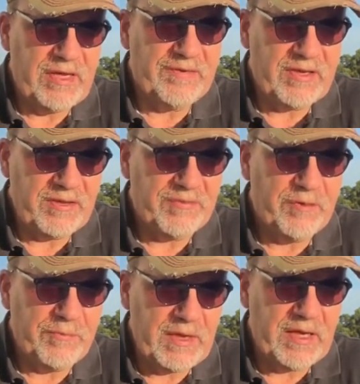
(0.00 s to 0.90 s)
if it does
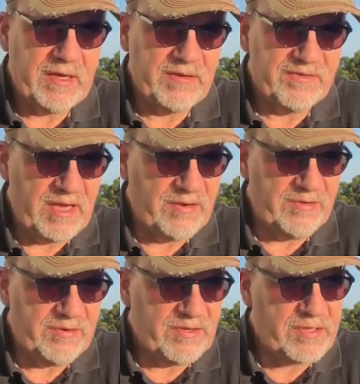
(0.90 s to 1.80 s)
not make
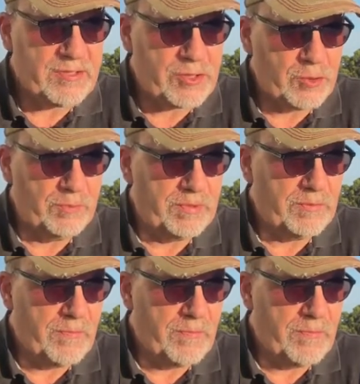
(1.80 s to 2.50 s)
sense to Job.